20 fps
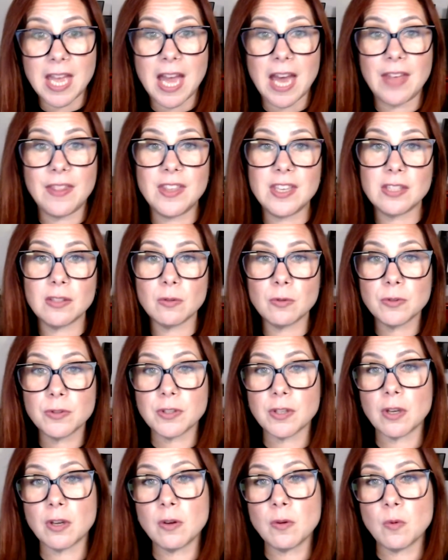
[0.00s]
And this
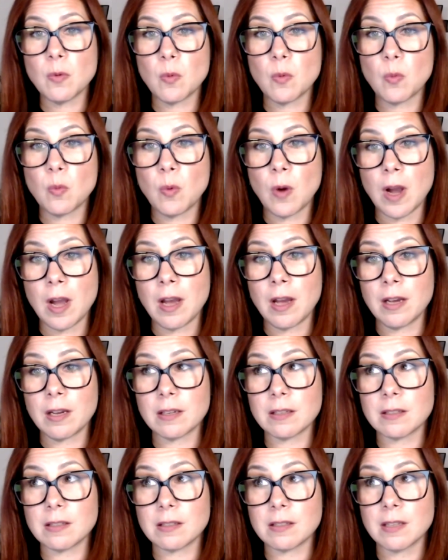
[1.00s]
also
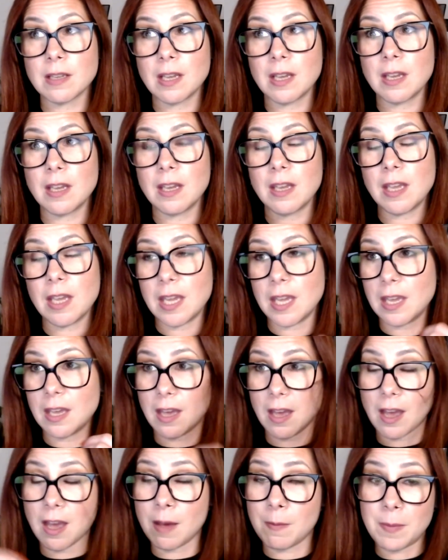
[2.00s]
works
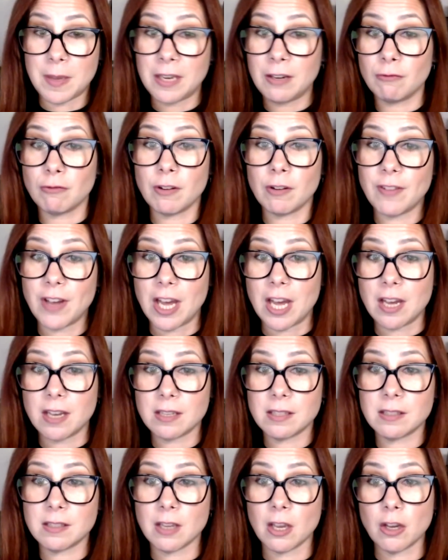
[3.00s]
in
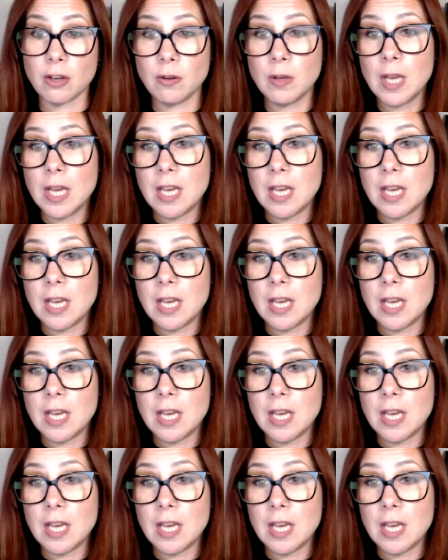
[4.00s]
reverse. So